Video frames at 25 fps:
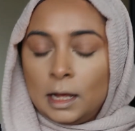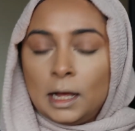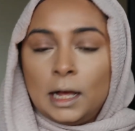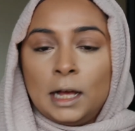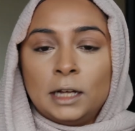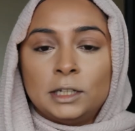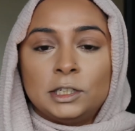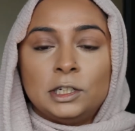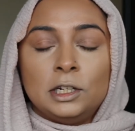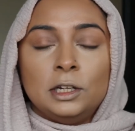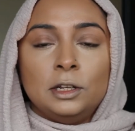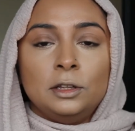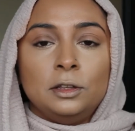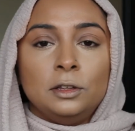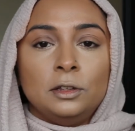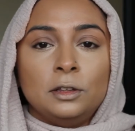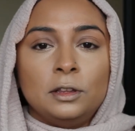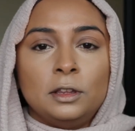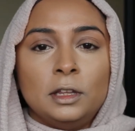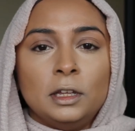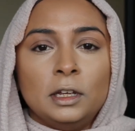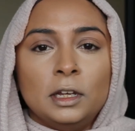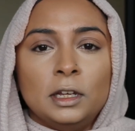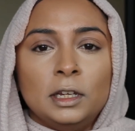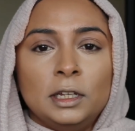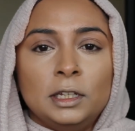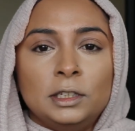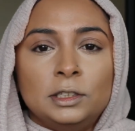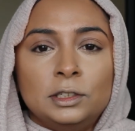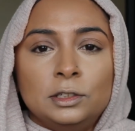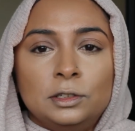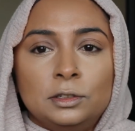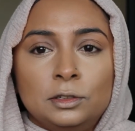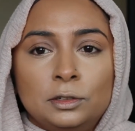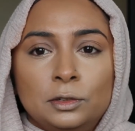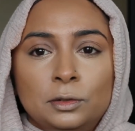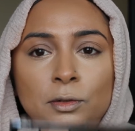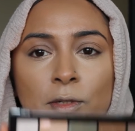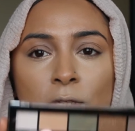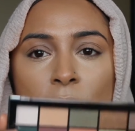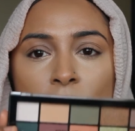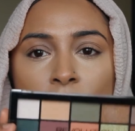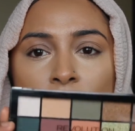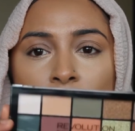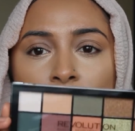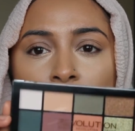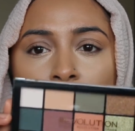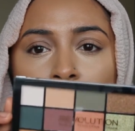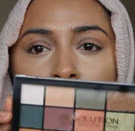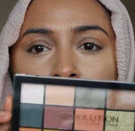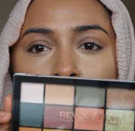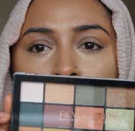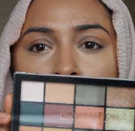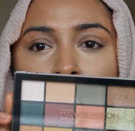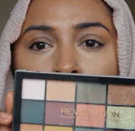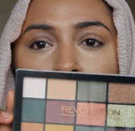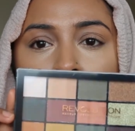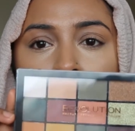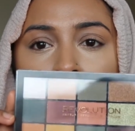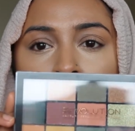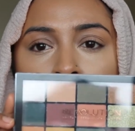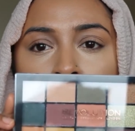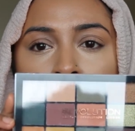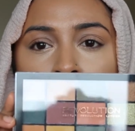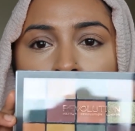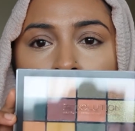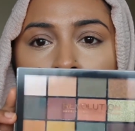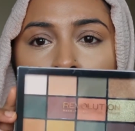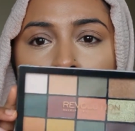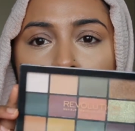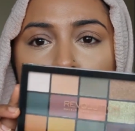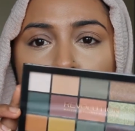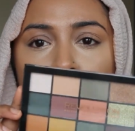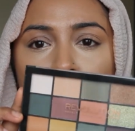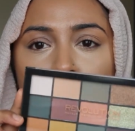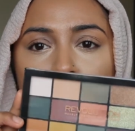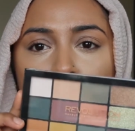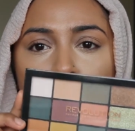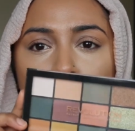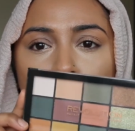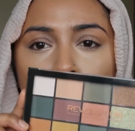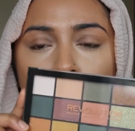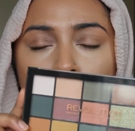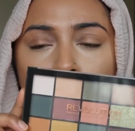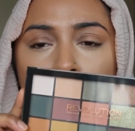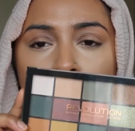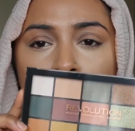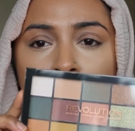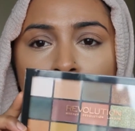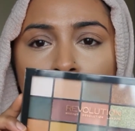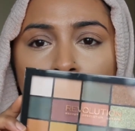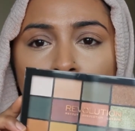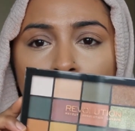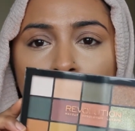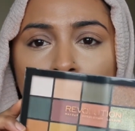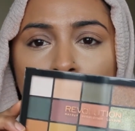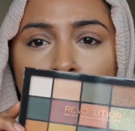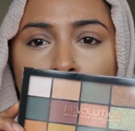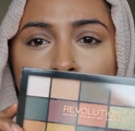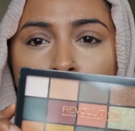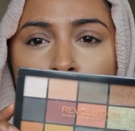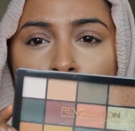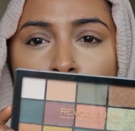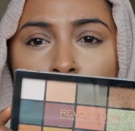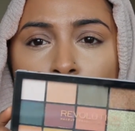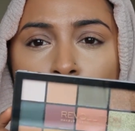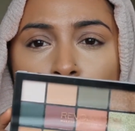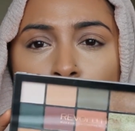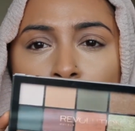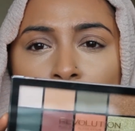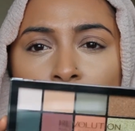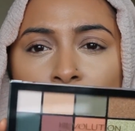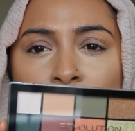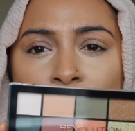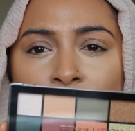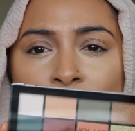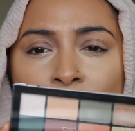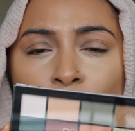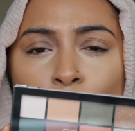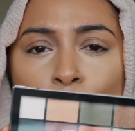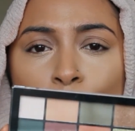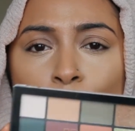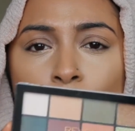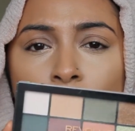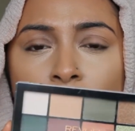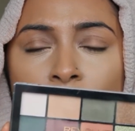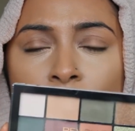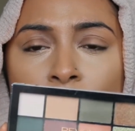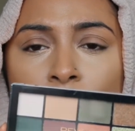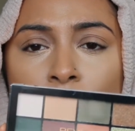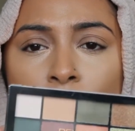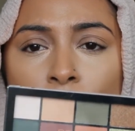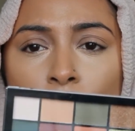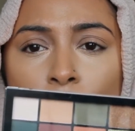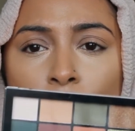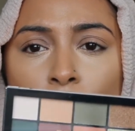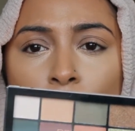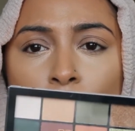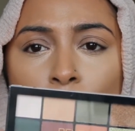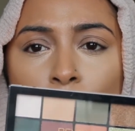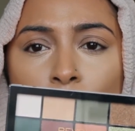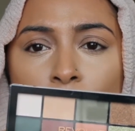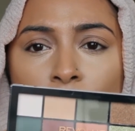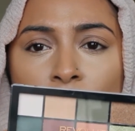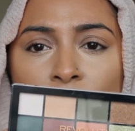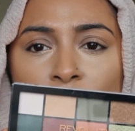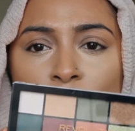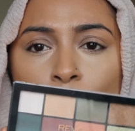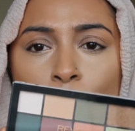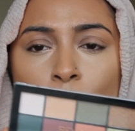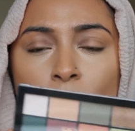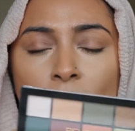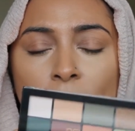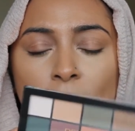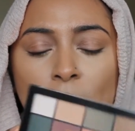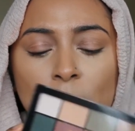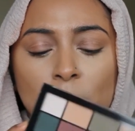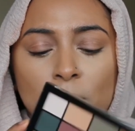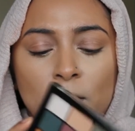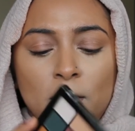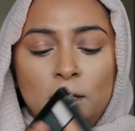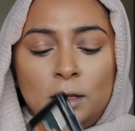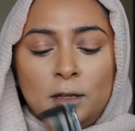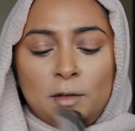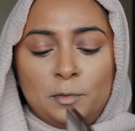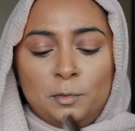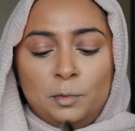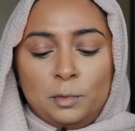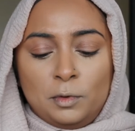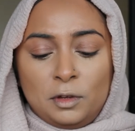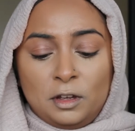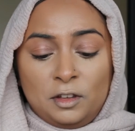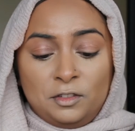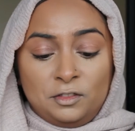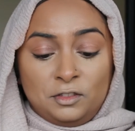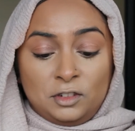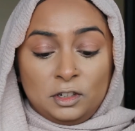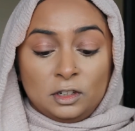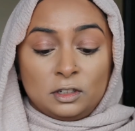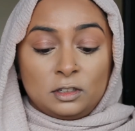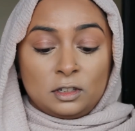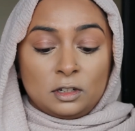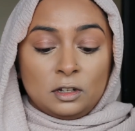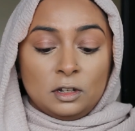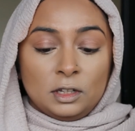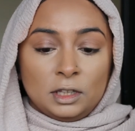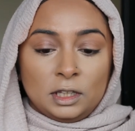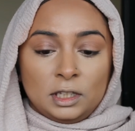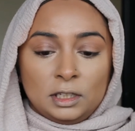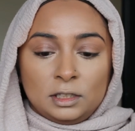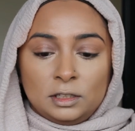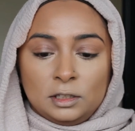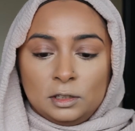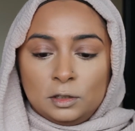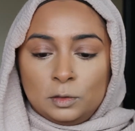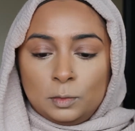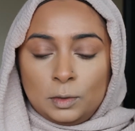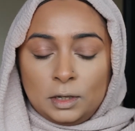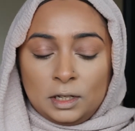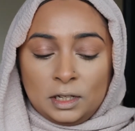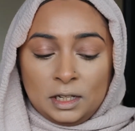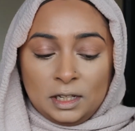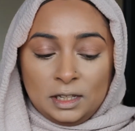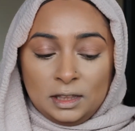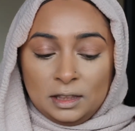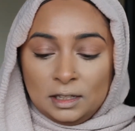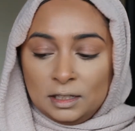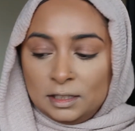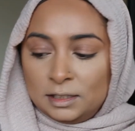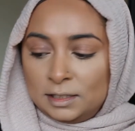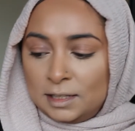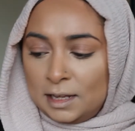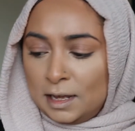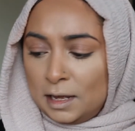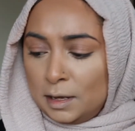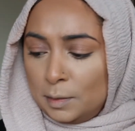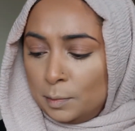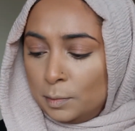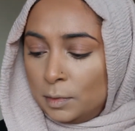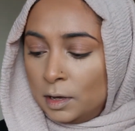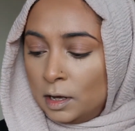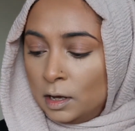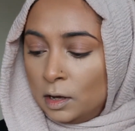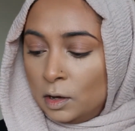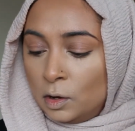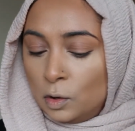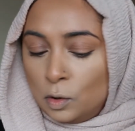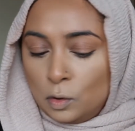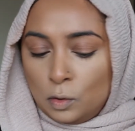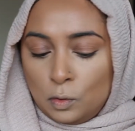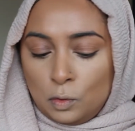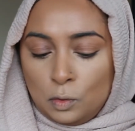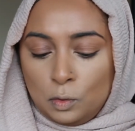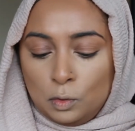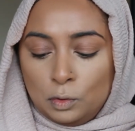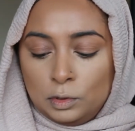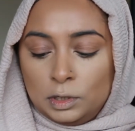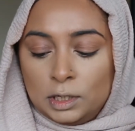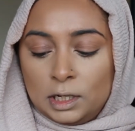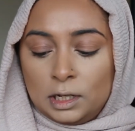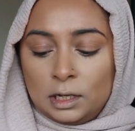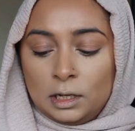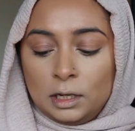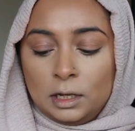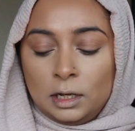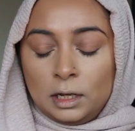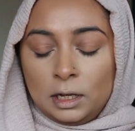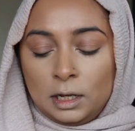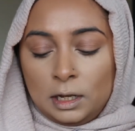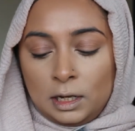Actually, the other thing I need to do is I'm going to do quite a simple-ish look with this palette. I've just got this as well in the same order.